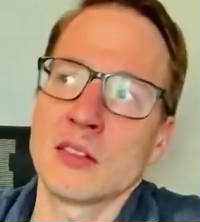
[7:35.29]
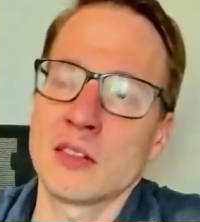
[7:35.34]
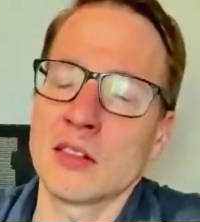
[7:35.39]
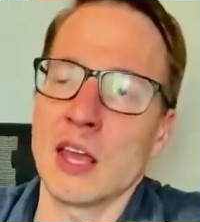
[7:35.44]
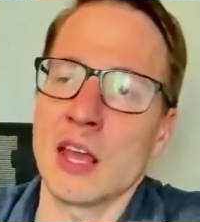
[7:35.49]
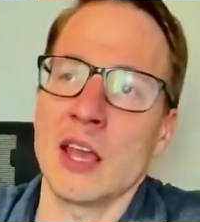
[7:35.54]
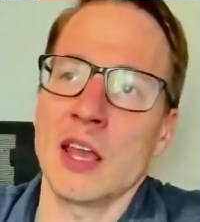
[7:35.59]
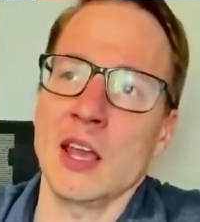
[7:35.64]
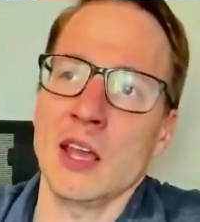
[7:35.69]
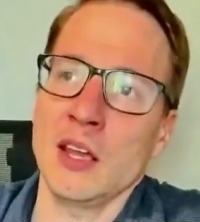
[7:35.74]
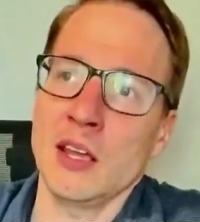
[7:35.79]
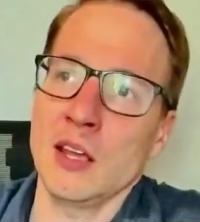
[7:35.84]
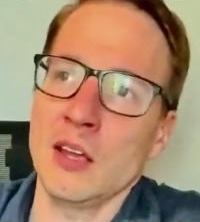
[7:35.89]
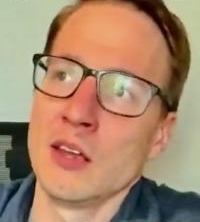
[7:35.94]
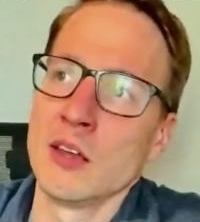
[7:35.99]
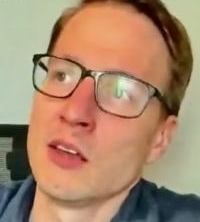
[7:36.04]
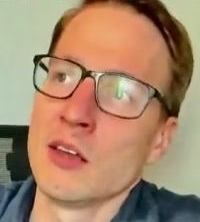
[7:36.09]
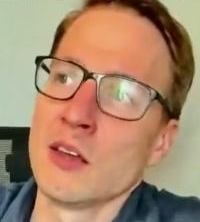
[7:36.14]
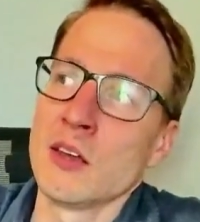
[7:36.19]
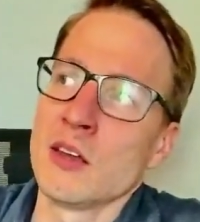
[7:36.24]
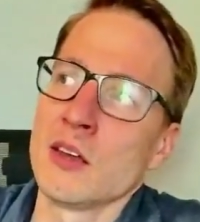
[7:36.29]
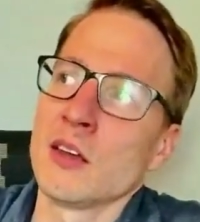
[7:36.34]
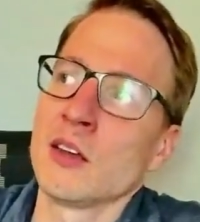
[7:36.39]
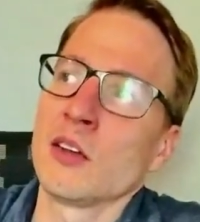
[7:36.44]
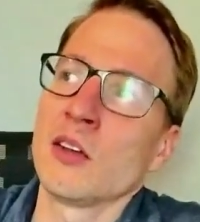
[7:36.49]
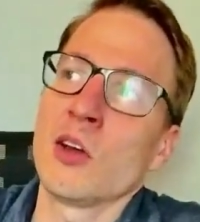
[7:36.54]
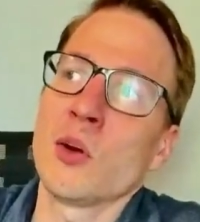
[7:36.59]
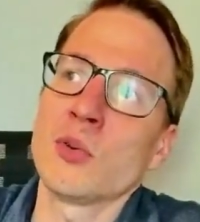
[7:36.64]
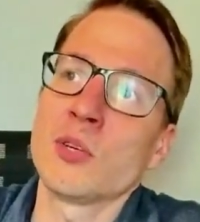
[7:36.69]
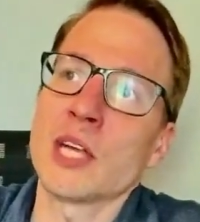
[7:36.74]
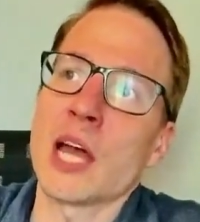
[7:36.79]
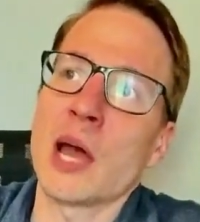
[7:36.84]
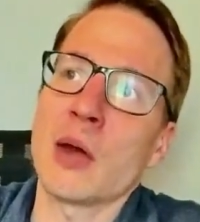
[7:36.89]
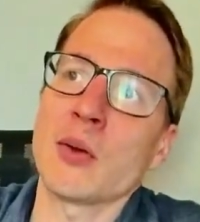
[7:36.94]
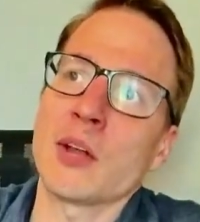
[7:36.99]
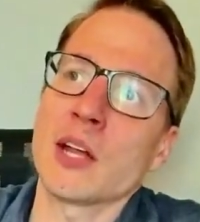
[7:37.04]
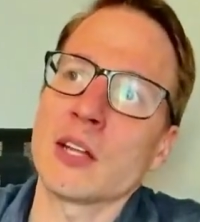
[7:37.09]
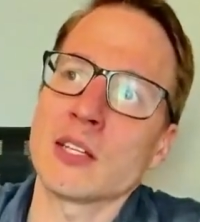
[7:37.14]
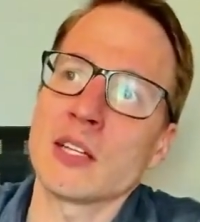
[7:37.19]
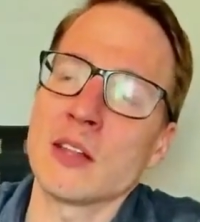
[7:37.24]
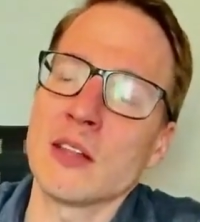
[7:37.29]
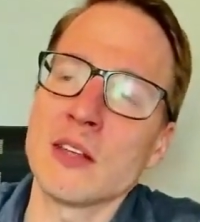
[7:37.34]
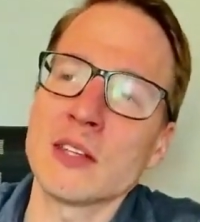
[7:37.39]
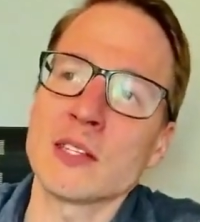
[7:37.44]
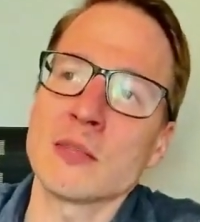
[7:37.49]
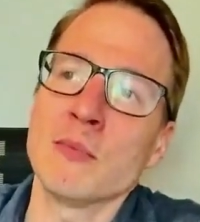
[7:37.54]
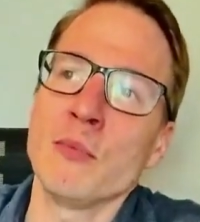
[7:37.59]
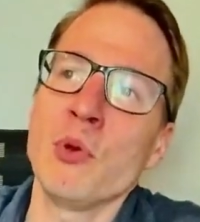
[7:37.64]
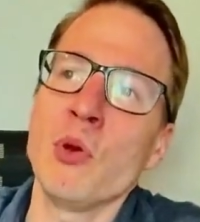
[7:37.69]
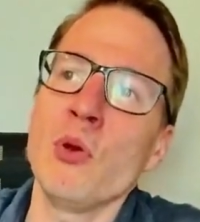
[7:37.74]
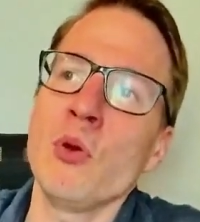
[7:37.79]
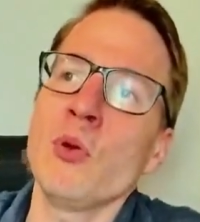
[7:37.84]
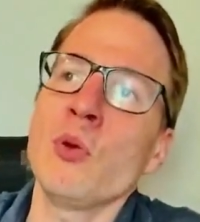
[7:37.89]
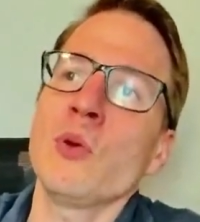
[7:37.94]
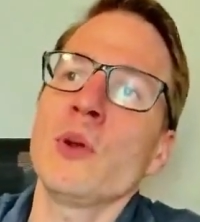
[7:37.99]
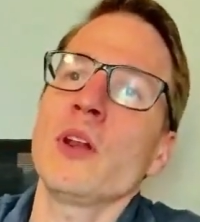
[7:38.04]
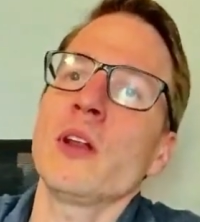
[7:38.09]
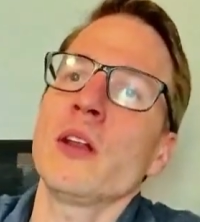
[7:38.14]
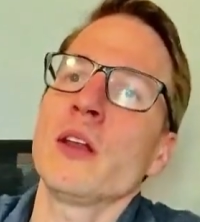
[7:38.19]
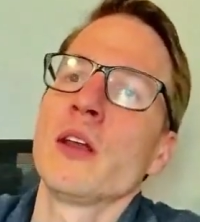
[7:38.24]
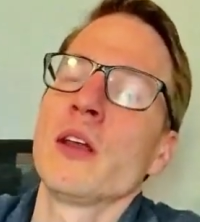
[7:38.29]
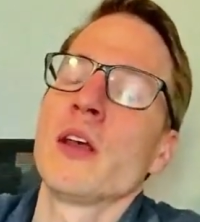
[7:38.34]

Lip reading: they go down onto this moon.